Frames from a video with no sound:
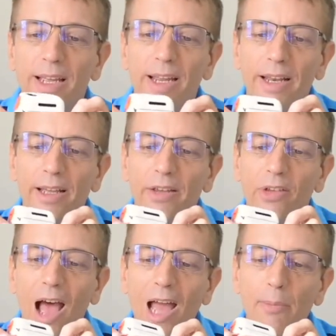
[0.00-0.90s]
It
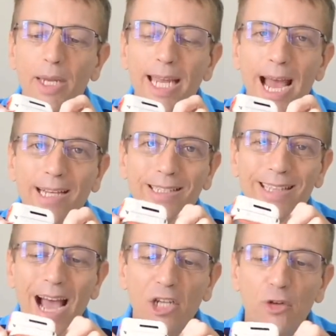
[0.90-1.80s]
is
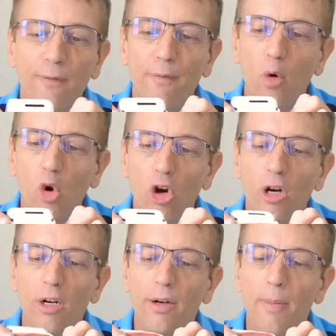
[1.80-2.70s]

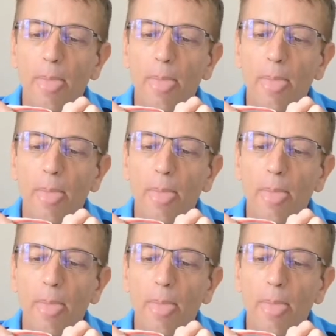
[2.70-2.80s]
IPX-4.